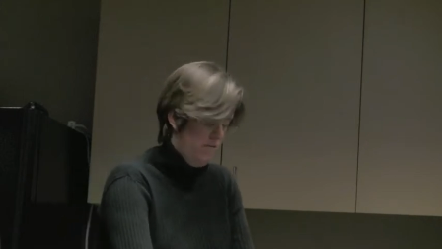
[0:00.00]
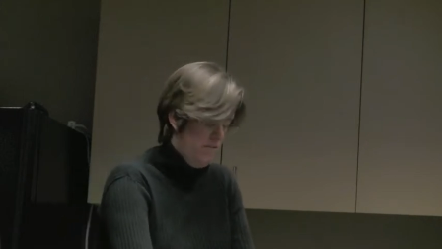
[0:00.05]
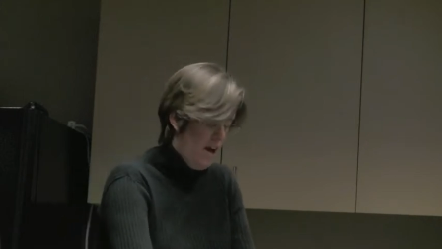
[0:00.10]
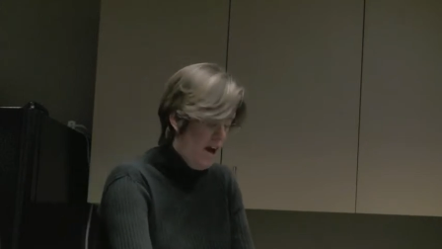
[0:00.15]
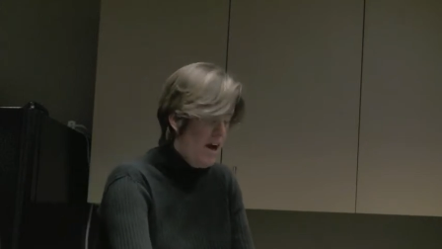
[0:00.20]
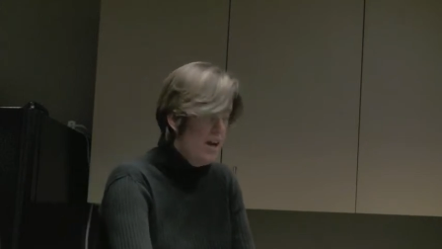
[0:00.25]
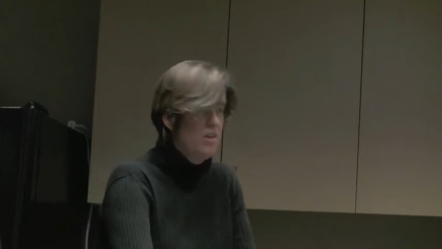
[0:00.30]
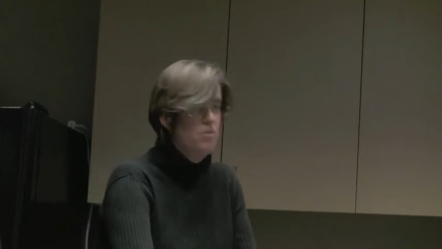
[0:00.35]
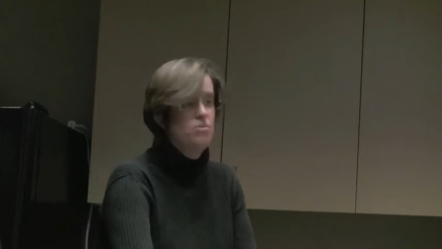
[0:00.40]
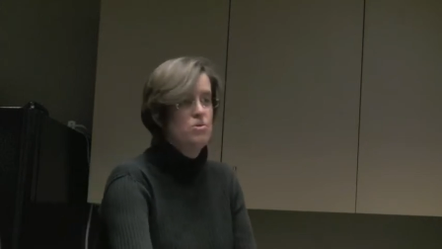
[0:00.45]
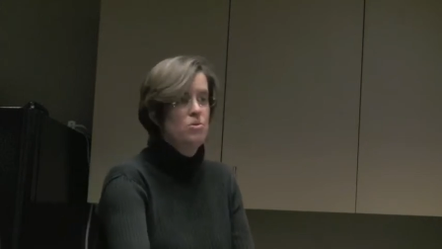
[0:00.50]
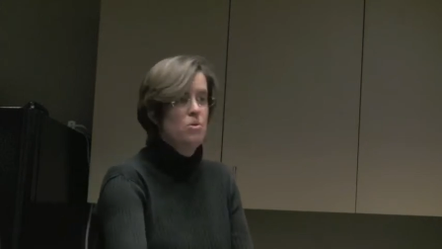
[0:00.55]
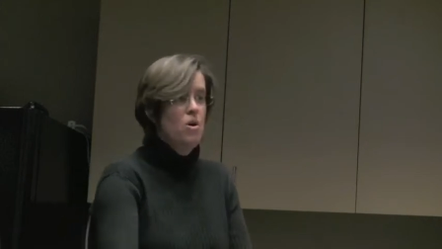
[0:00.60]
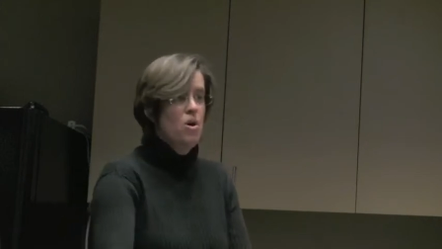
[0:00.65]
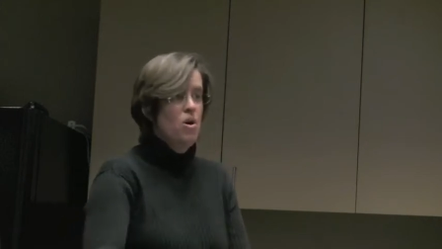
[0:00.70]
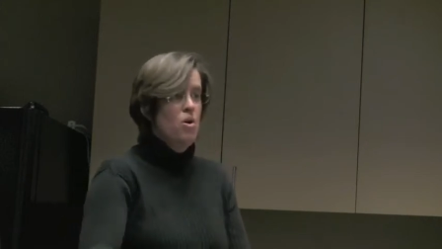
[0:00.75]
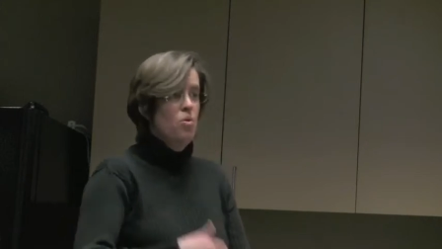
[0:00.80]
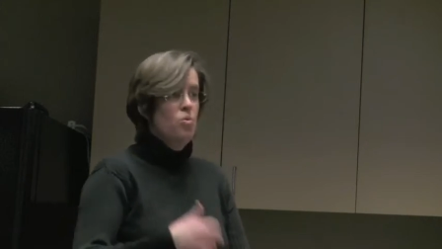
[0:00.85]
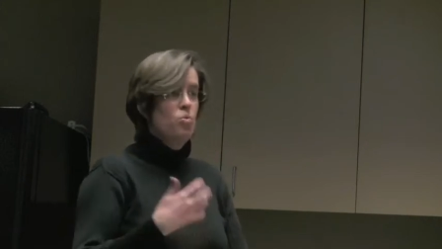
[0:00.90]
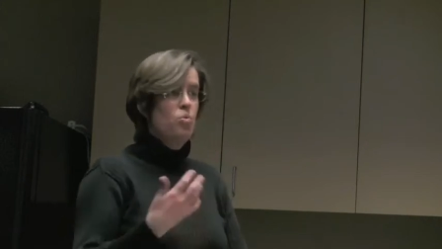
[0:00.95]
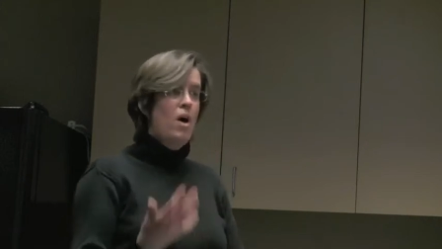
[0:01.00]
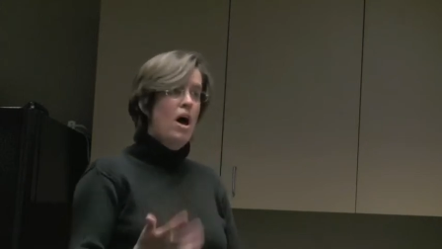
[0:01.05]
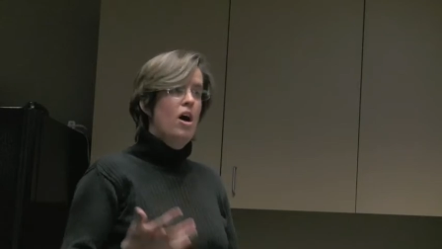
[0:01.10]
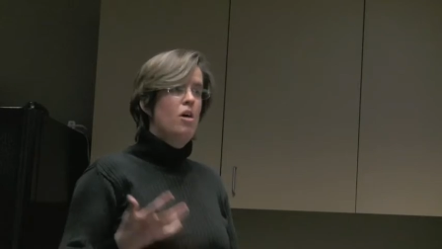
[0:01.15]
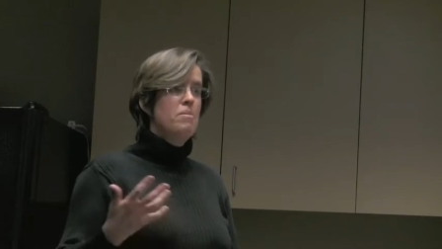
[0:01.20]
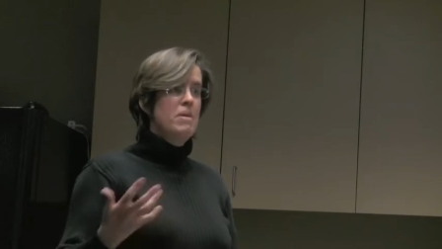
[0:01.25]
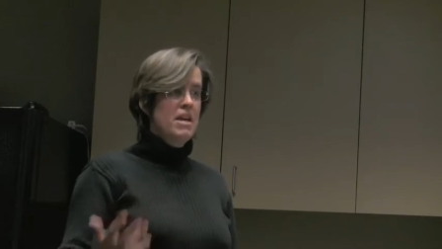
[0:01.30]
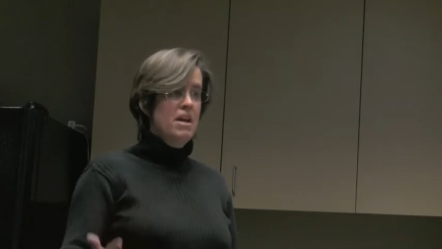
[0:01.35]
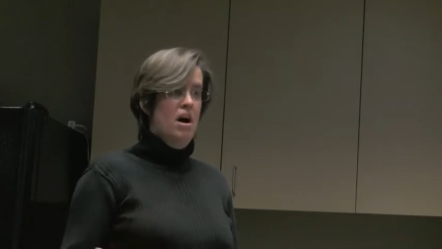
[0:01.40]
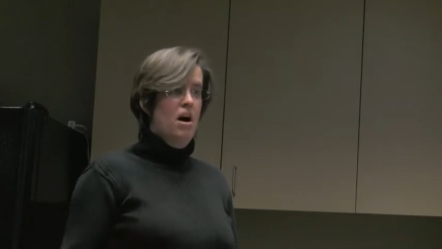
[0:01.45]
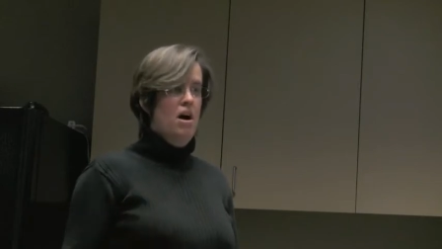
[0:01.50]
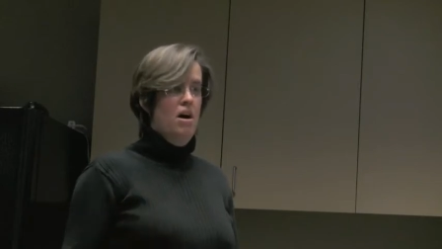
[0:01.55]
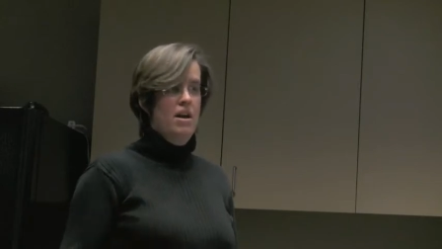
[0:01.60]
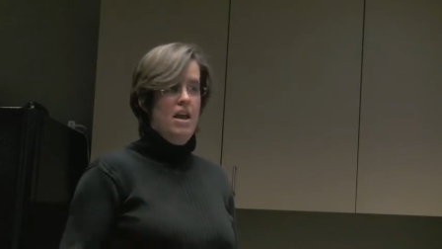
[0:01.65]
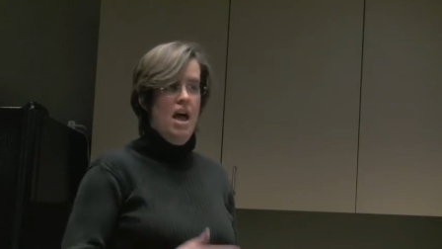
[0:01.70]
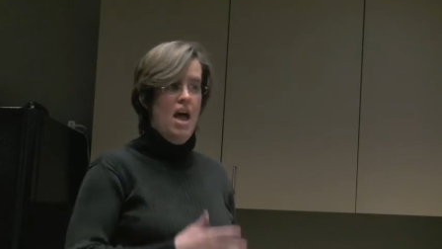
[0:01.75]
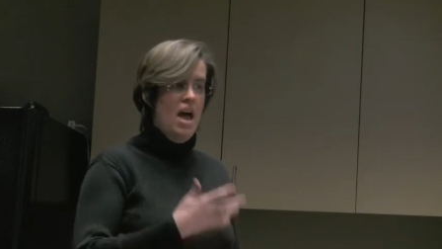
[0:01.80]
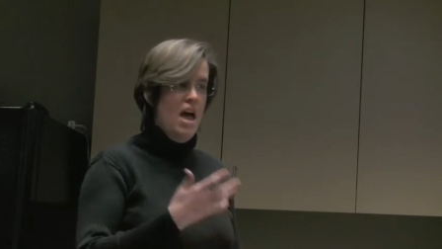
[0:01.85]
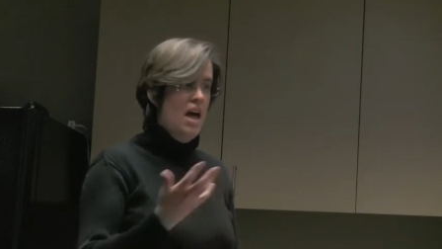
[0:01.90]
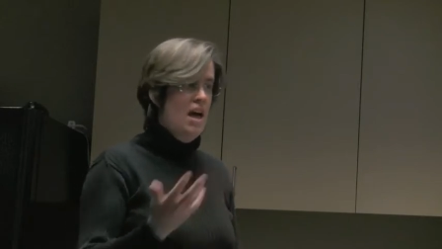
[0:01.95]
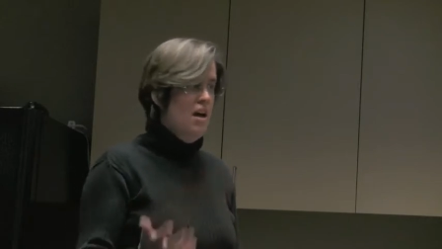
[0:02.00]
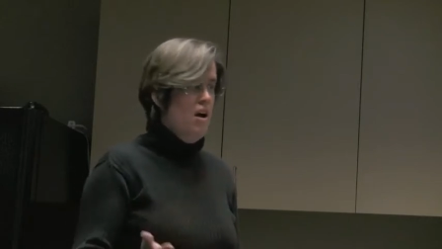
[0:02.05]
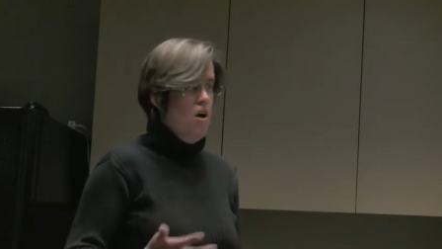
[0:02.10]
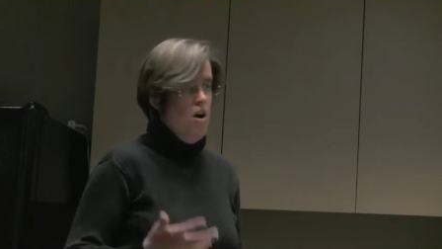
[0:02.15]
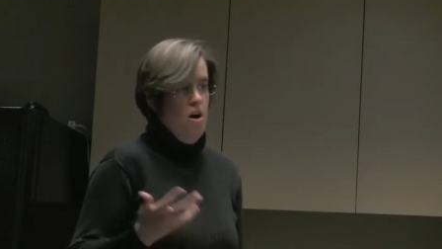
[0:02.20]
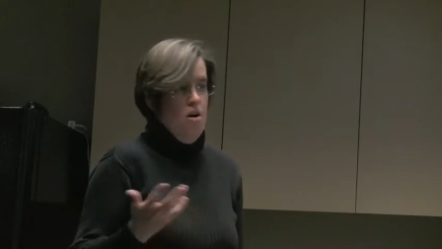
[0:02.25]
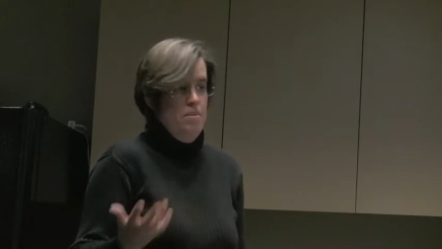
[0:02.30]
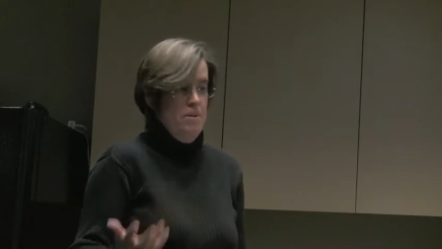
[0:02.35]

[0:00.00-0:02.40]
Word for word: fines well beyond our